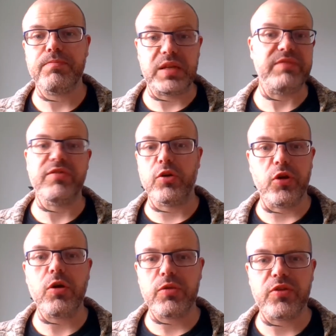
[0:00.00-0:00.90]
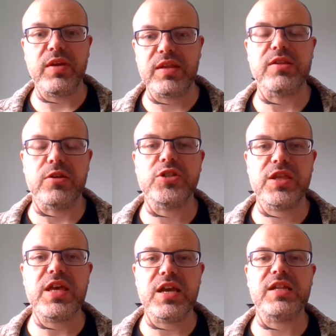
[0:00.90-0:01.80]
Believe it or not, there is such a
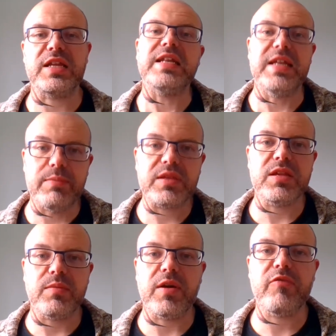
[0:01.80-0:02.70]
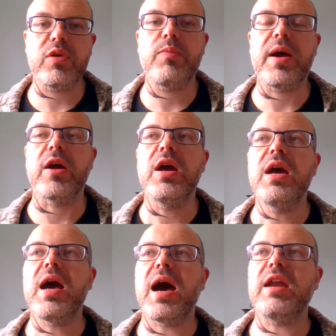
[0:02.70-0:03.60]
thing as a limited amount of willpower,
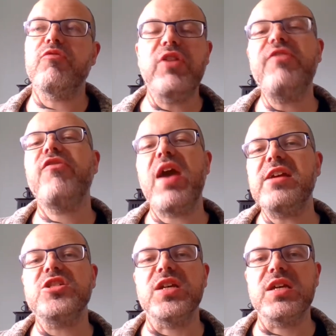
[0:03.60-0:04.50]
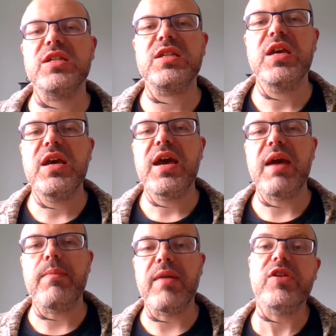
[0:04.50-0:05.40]
and it refreshes
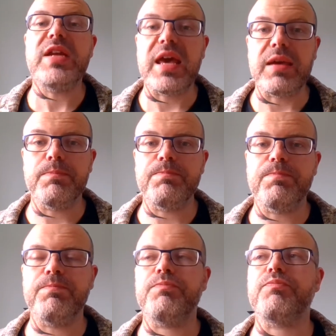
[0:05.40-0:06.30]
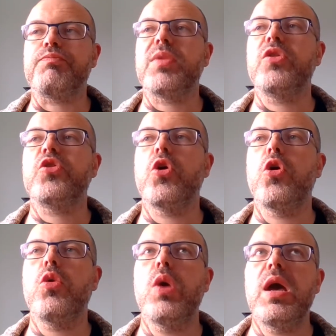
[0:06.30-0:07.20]
every day.
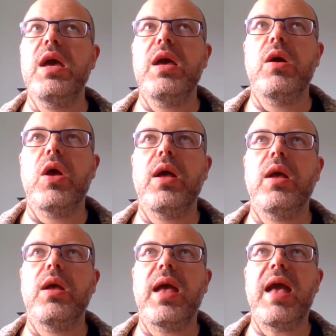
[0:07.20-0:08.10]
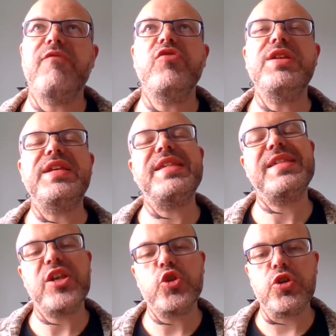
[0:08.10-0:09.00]
So every
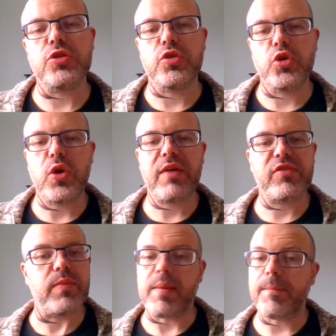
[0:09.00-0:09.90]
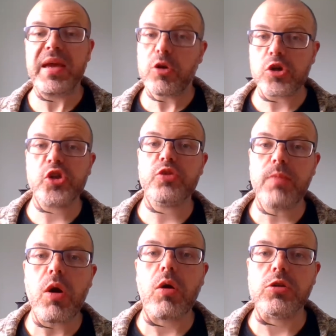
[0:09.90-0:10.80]
decision you have to make, big or
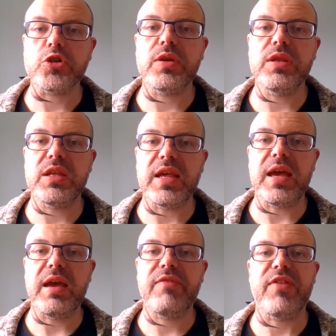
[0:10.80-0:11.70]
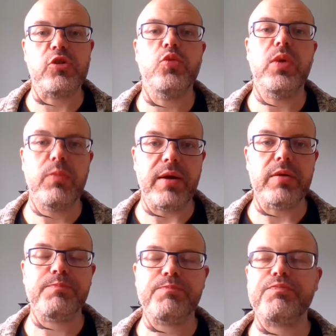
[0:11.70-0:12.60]
small, during the day affects your willpower.